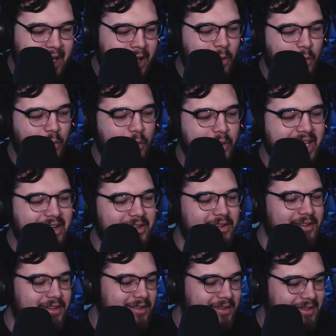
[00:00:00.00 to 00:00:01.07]
on out,
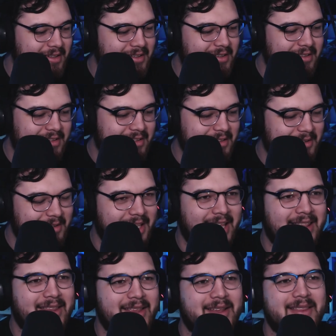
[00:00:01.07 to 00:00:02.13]
Weedle!
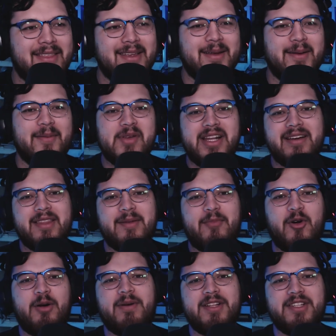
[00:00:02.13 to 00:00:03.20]
And the the immediately the
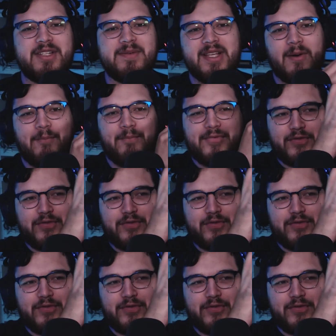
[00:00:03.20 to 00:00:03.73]
Pokeball jumps there,